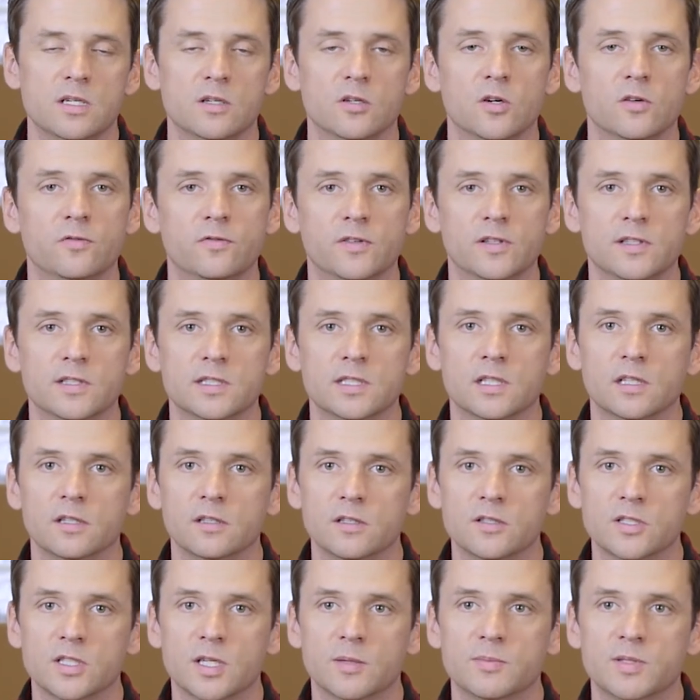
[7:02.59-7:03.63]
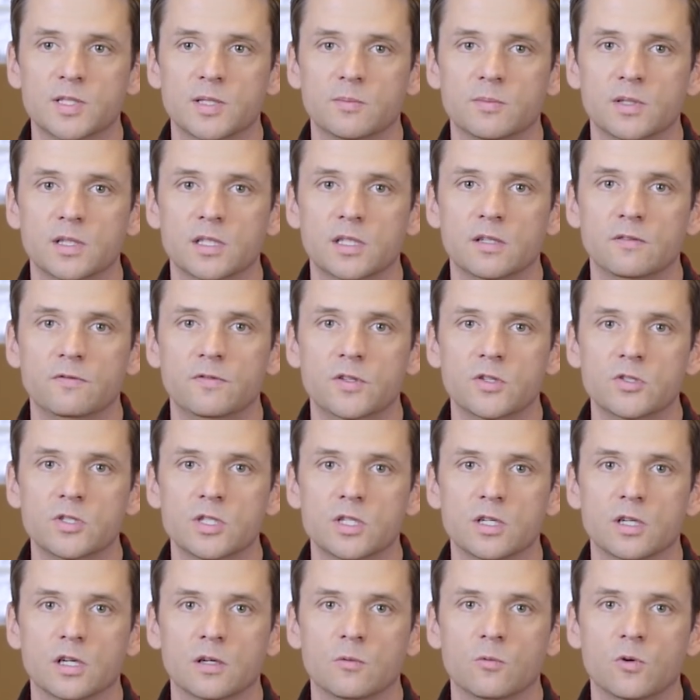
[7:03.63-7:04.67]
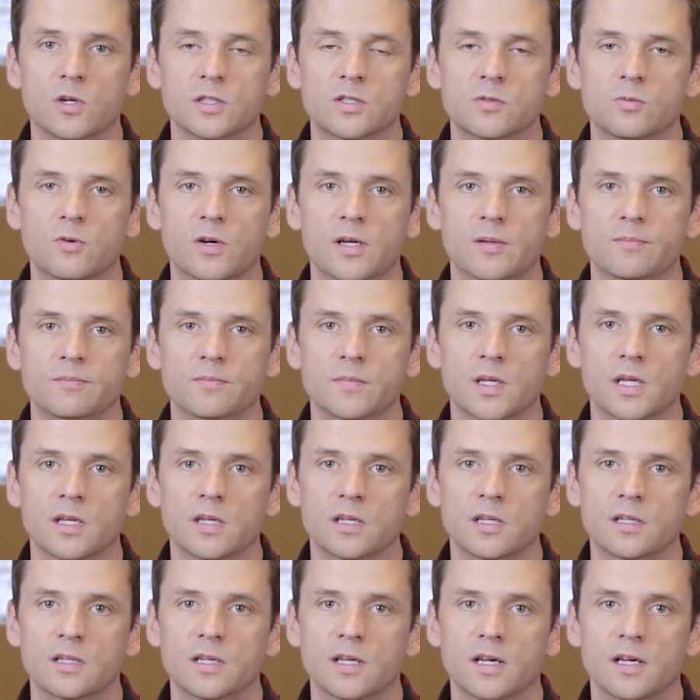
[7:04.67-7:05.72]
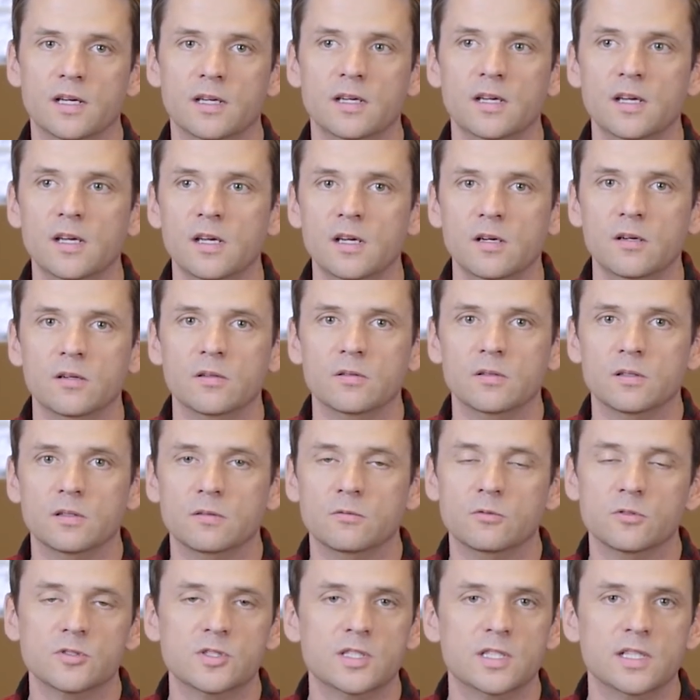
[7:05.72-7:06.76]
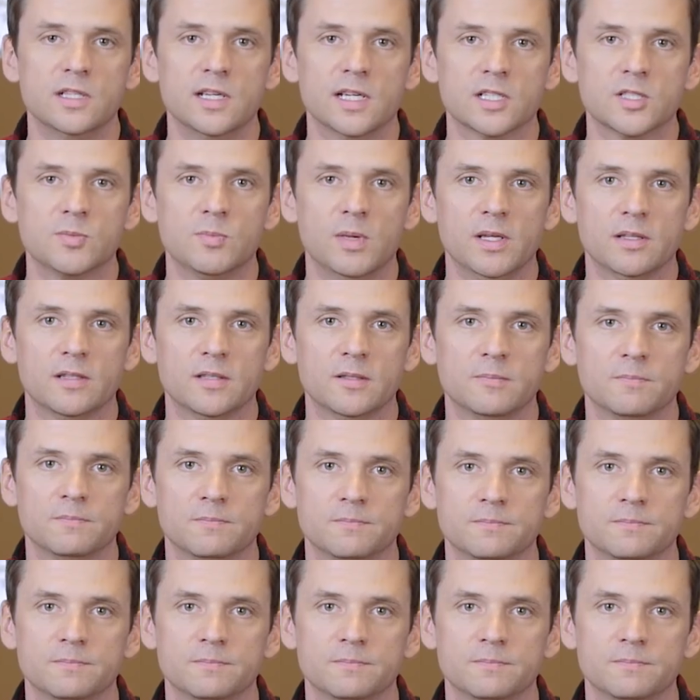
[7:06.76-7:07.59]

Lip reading: Hopefully this clears up some of the confusion on what's what. And we'll see you next month.